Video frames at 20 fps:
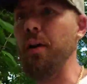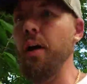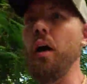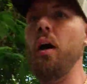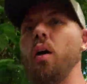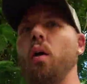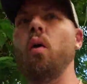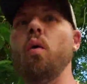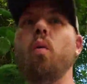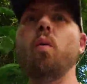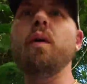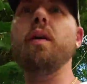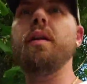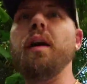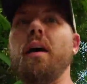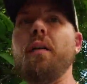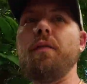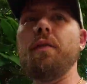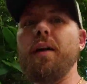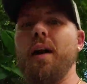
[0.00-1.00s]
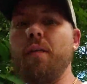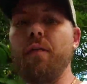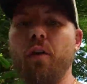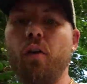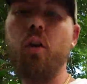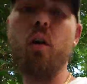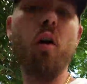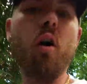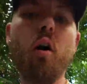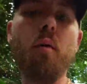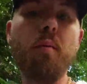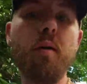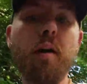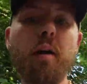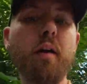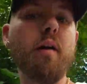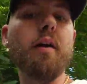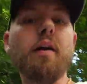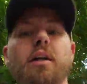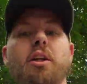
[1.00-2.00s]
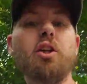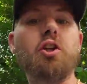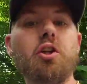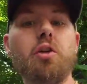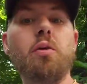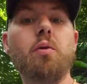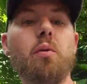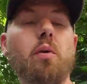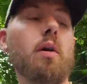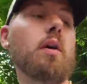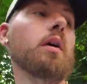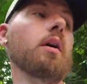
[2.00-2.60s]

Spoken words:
know we definitely have a carburetor issue.